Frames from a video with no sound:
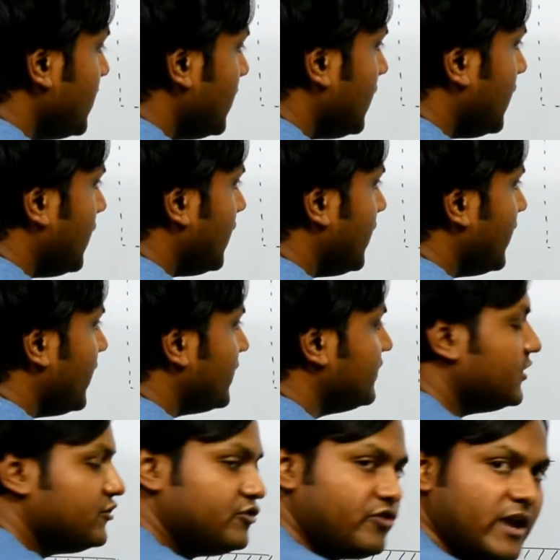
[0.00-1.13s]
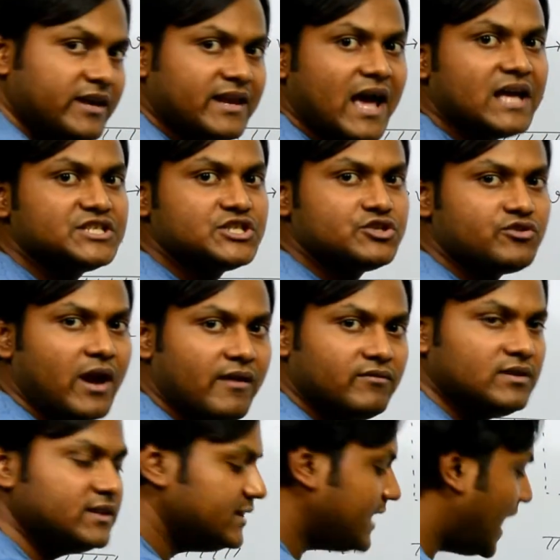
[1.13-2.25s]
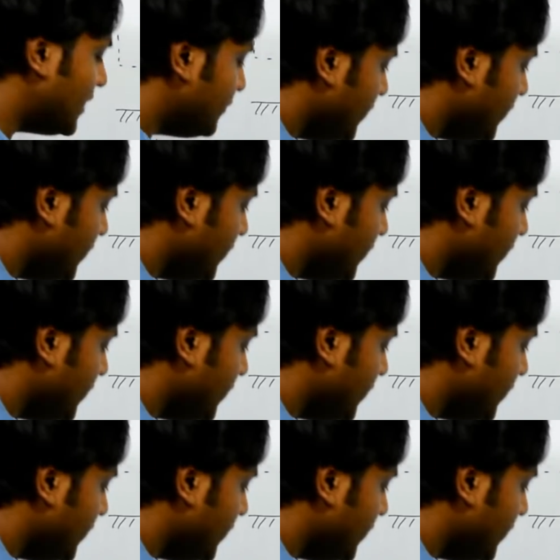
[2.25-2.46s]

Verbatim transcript: the train has traveled in that